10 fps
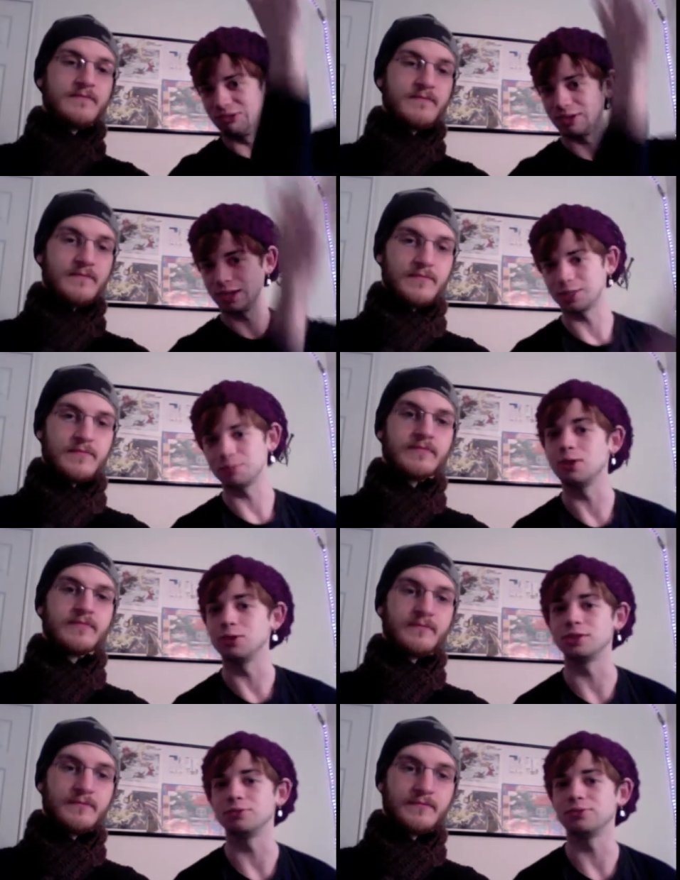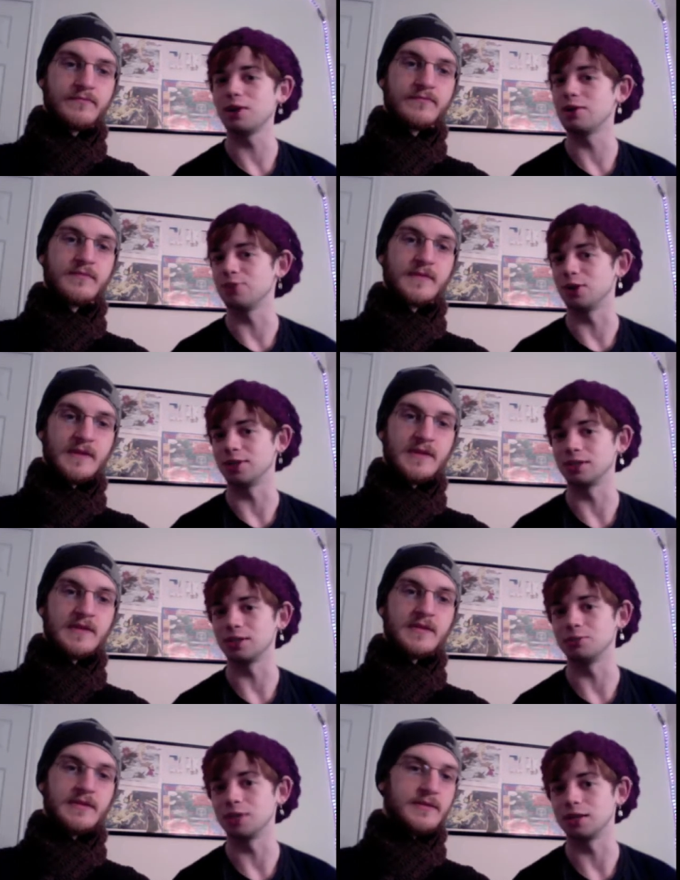Speaker 1: explosion mm -hmm. of fairy fart that comes
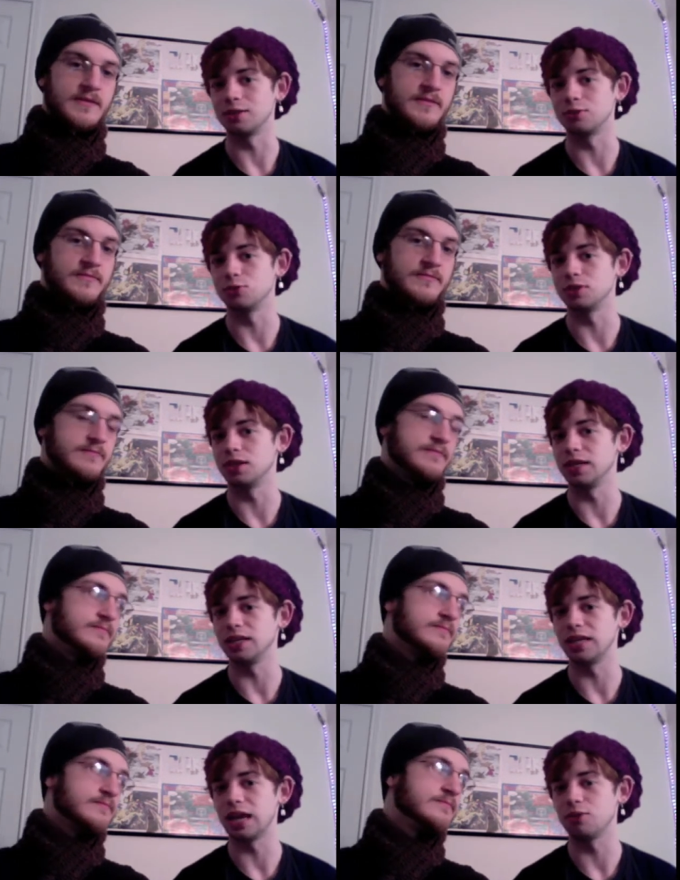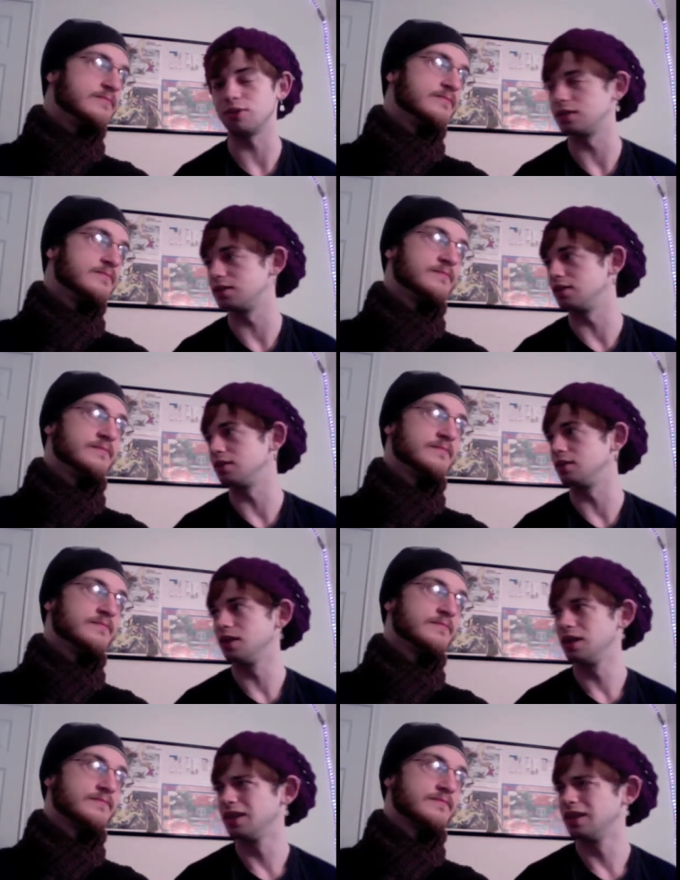out of this crystalline tower that's mm -hmm. in
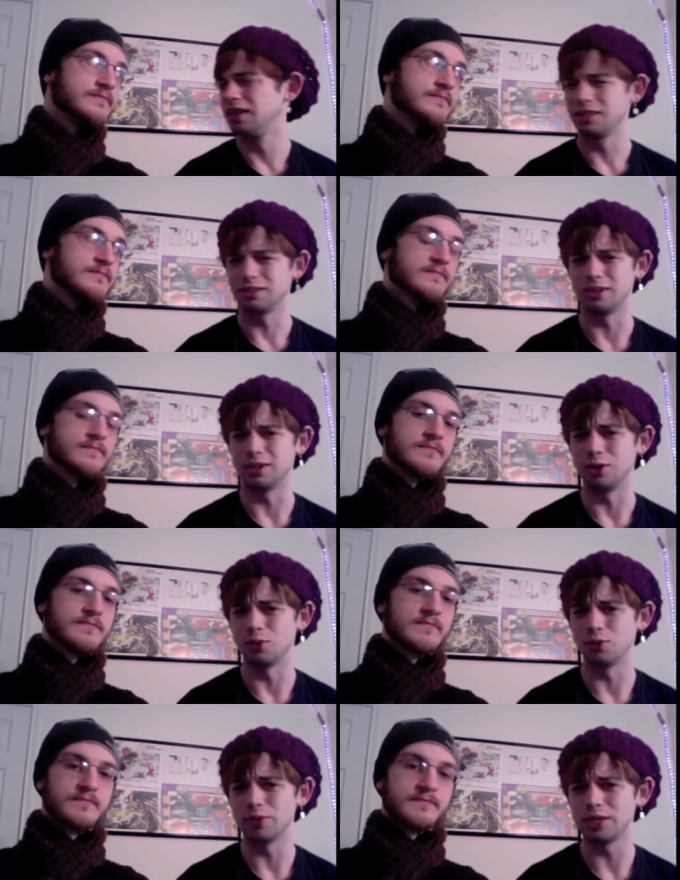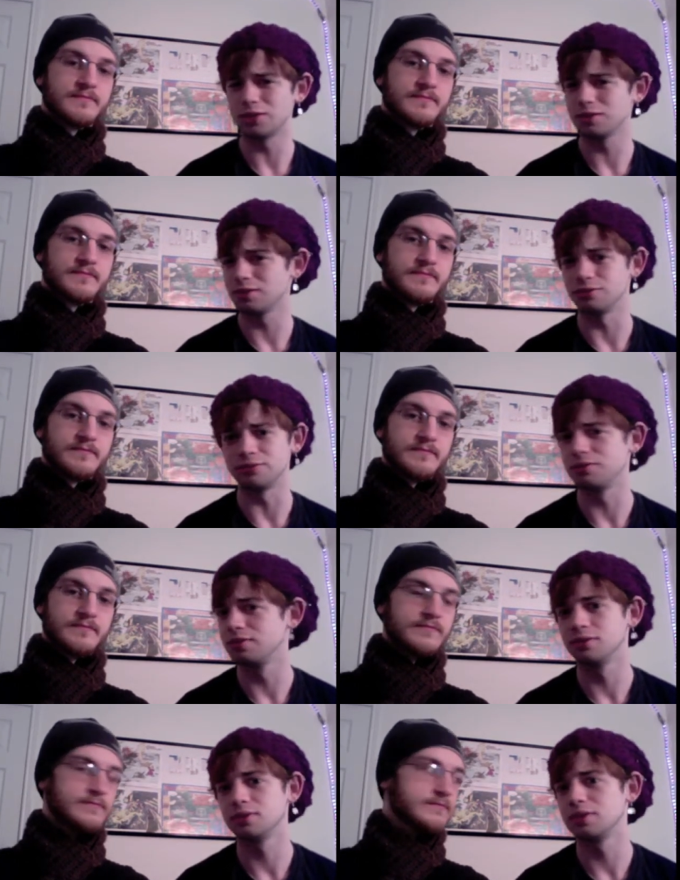mm-hmm. the lower reaches of
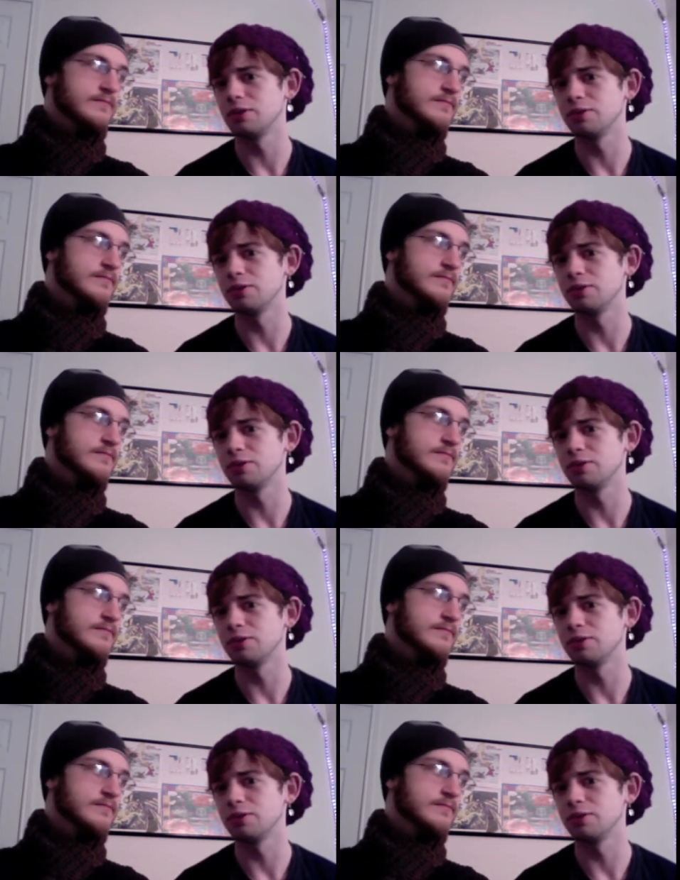South